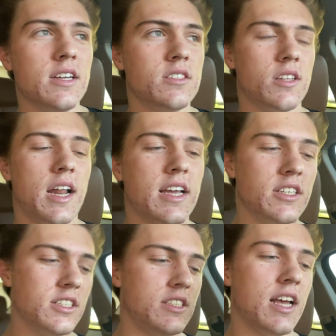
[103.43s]
so that I
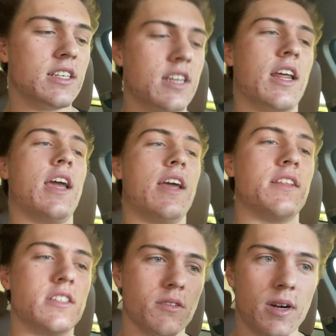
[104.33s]
can just designate, hey,
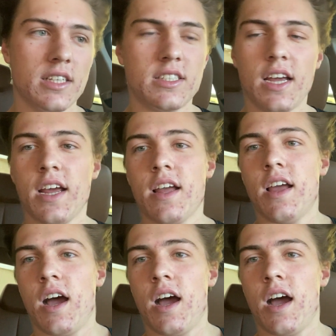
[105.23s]
this is a rest day.